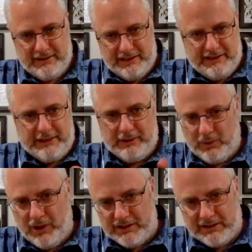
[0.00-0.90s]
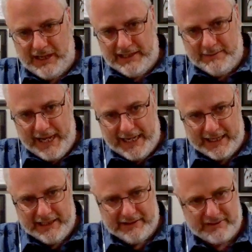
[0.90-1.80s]
the secret wall slides back
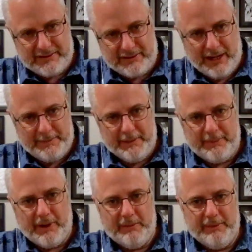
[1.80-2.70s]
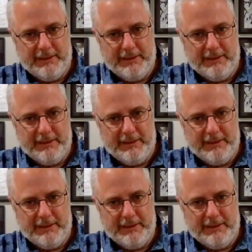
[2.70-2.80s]
in his crappy apartment,